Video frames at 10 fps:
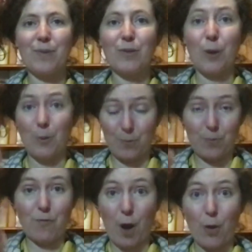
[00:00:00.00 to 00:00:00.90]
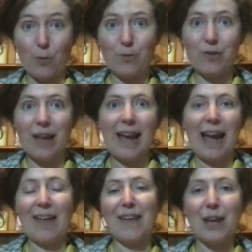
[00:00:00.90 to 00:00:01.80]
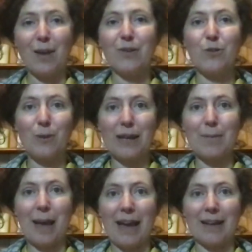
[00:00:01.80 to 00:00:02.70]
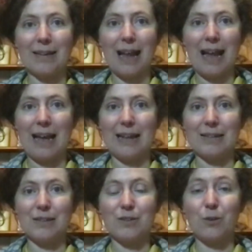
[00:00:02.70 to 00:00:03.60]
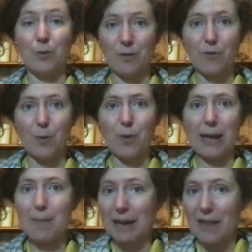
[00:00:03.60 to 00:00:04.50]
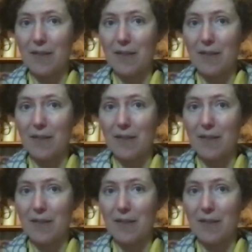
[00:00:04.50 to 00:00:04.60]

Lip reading: so vote, and then go into your email and to confirm your email,